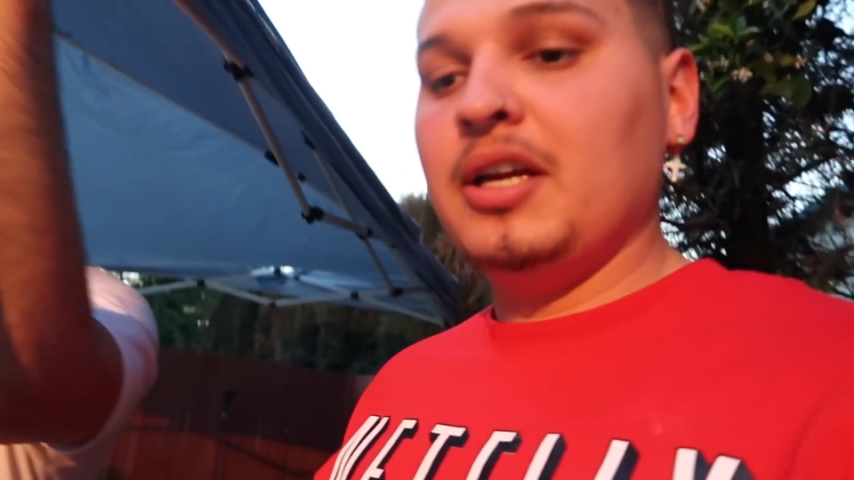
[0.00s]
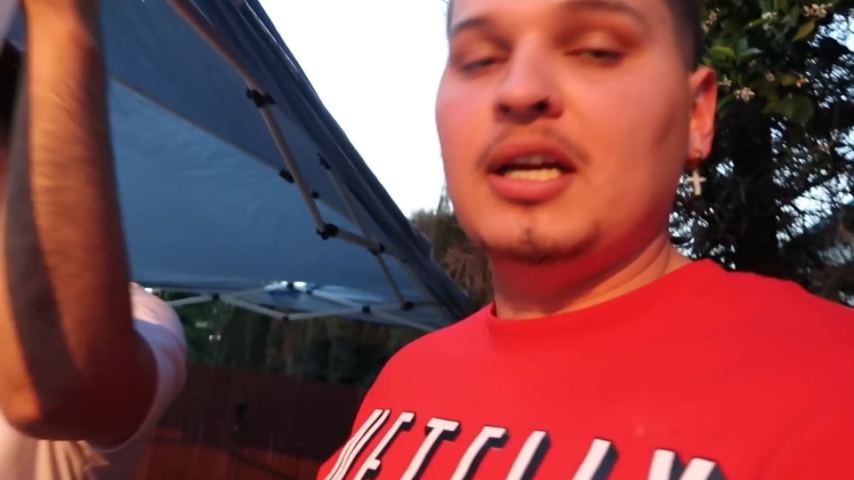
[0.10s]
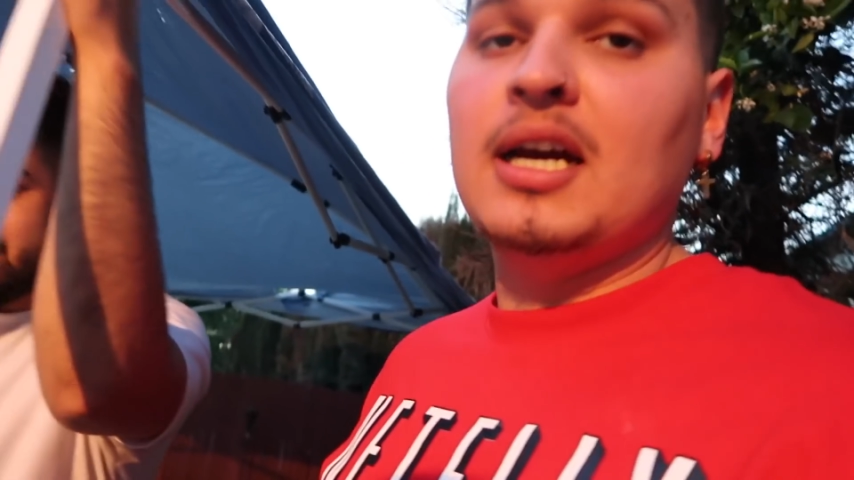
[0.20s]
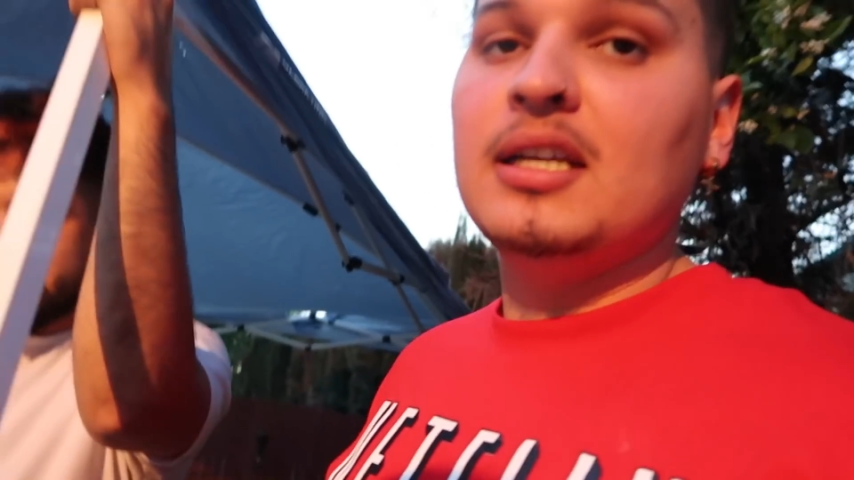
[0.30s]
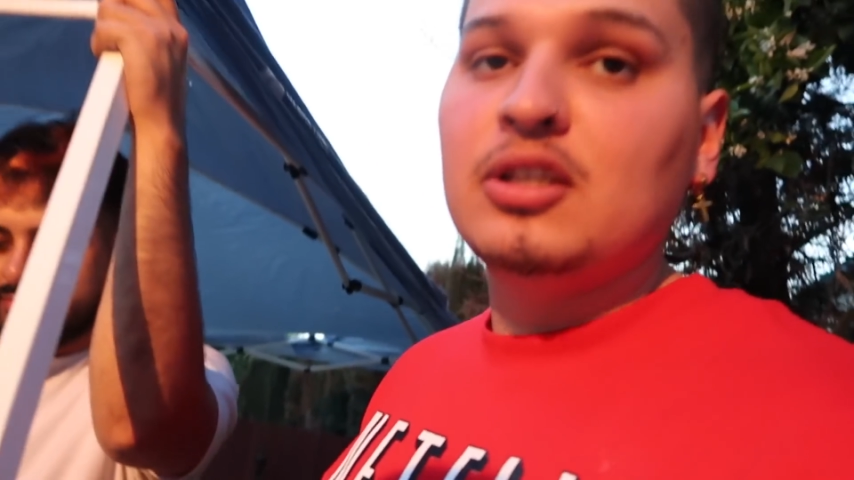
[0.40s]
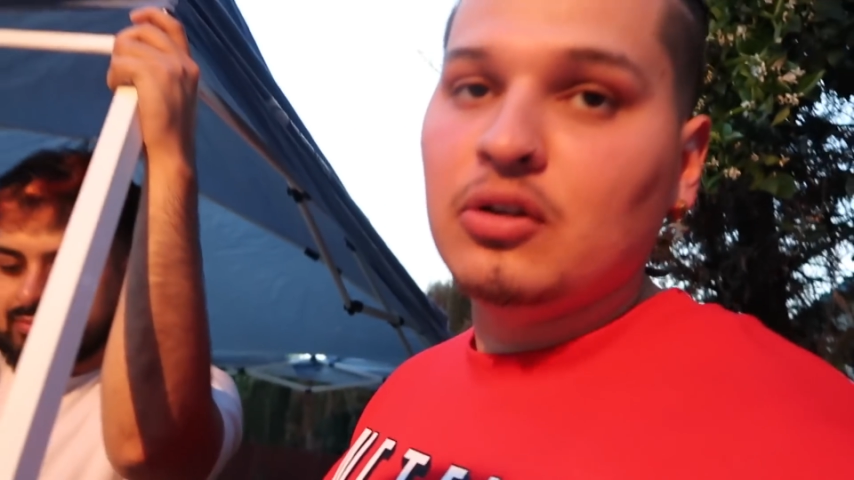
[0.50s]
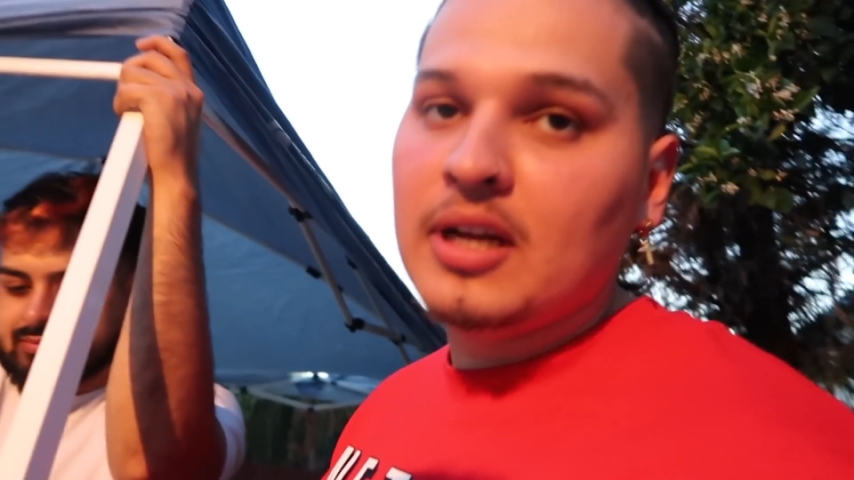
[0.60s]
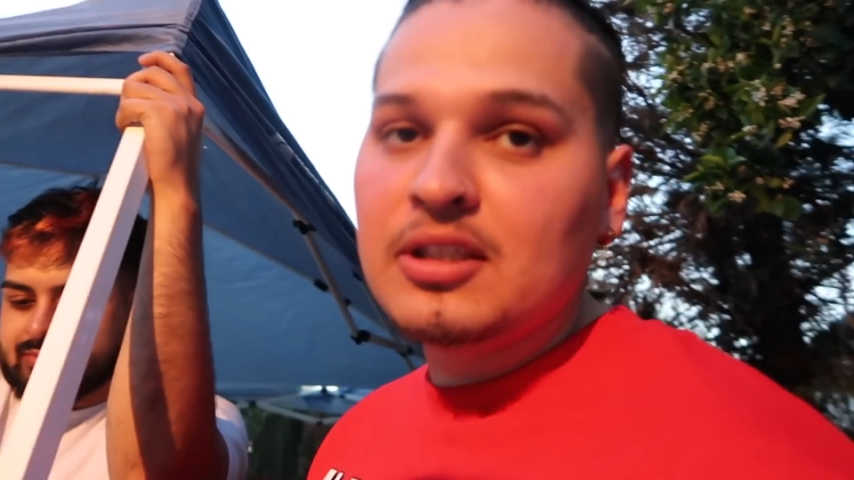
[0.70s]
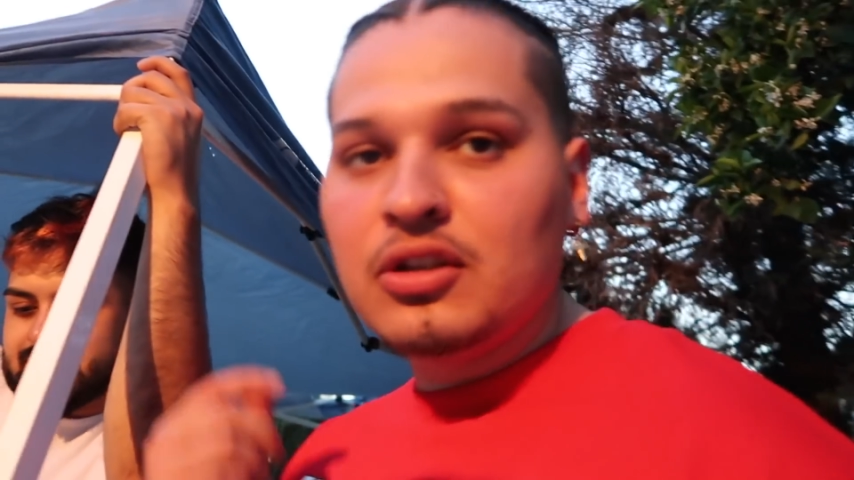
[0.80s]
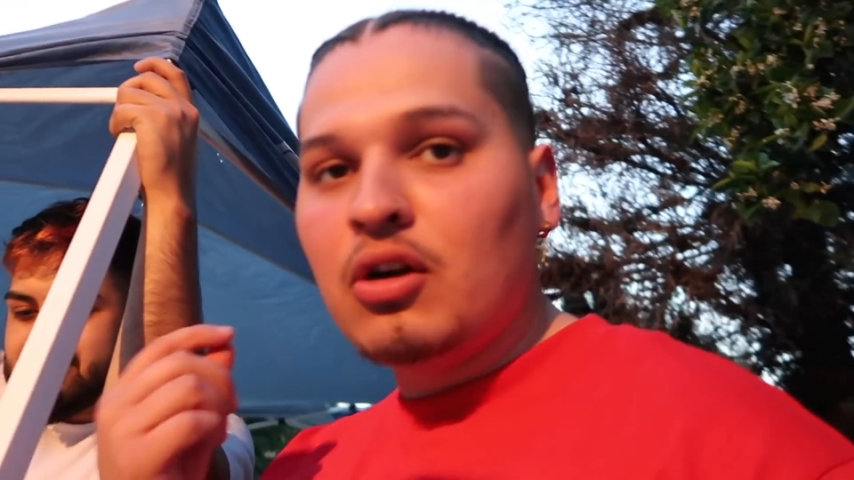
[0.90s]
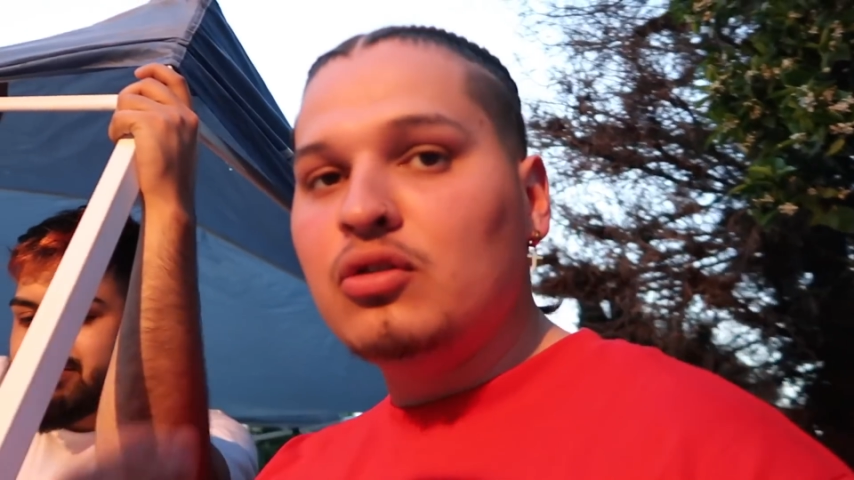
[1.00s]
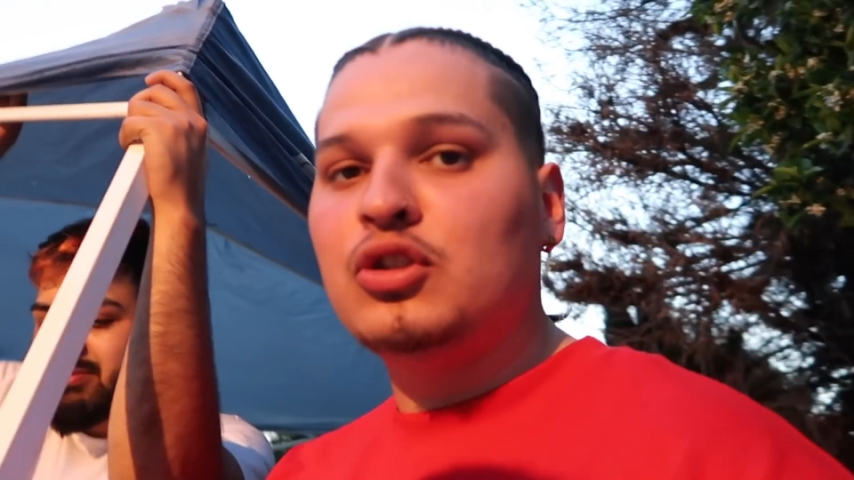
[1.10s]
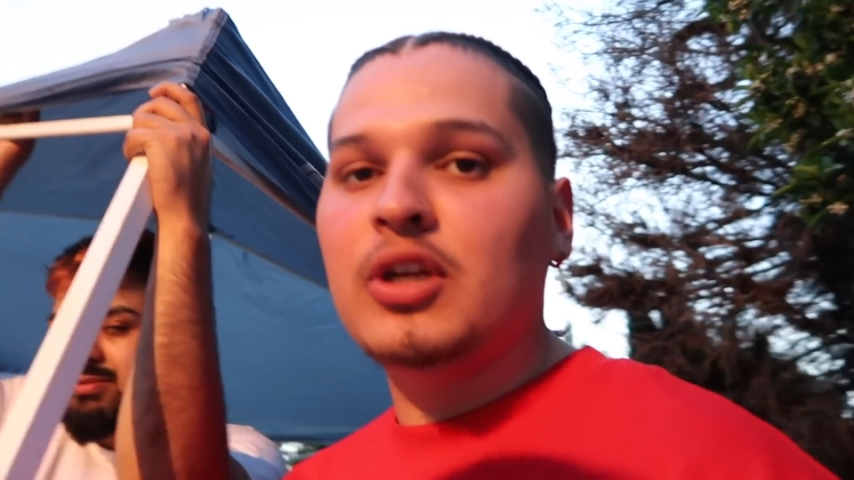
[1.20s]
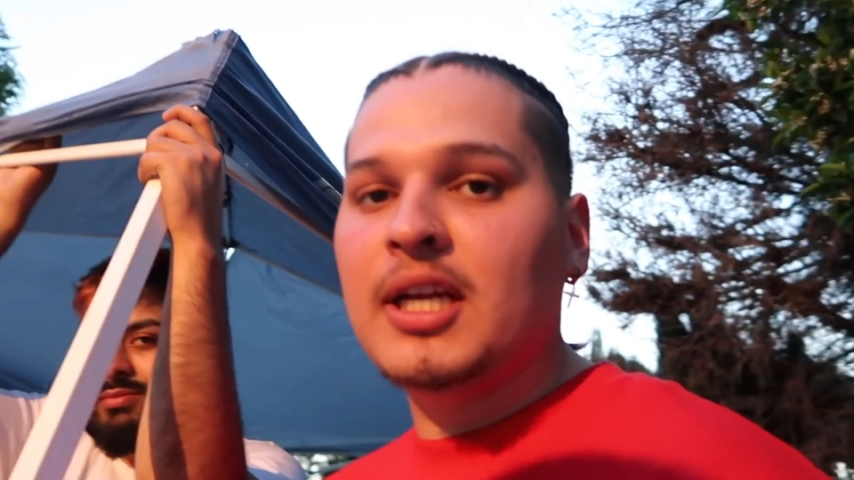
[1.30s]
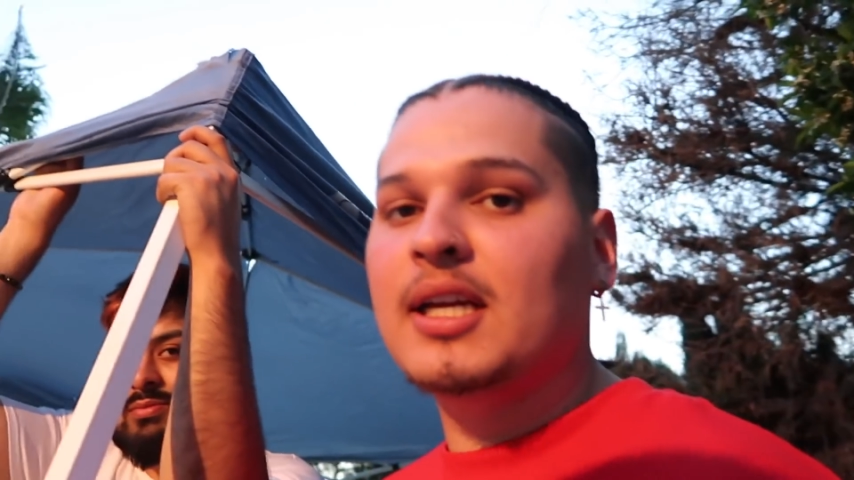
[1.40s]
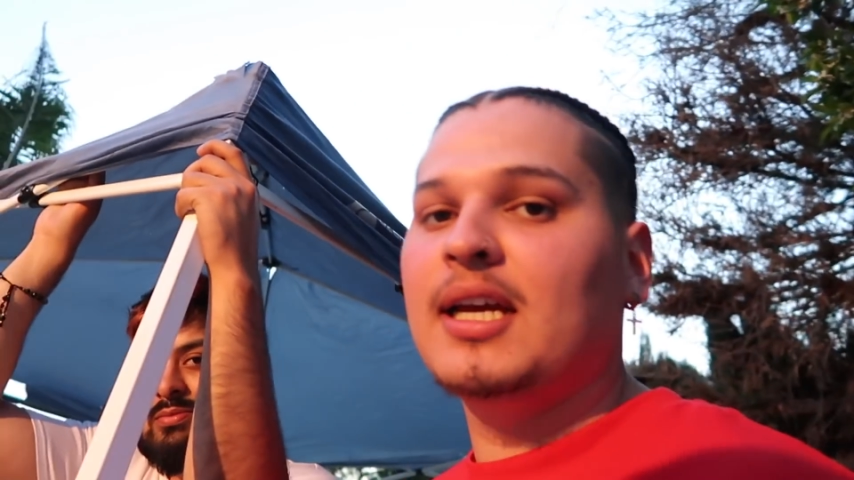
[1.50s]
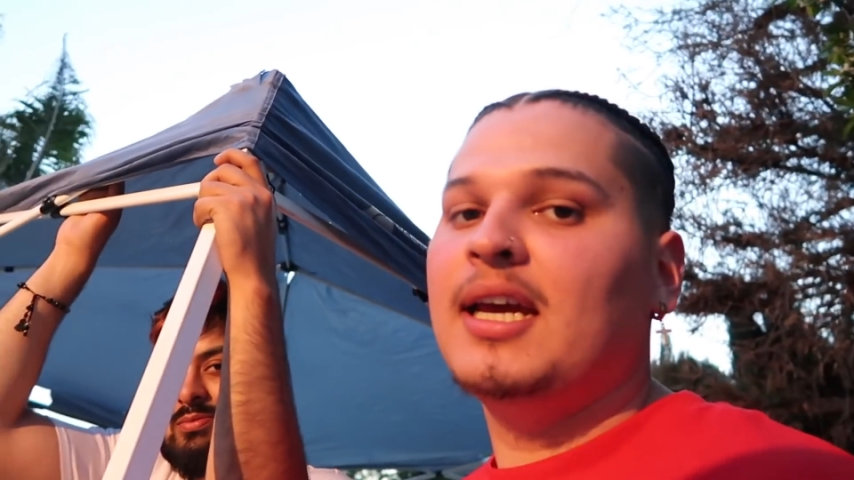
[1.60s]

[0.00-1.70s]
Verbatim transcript: right, you guys. So Nestor don't drink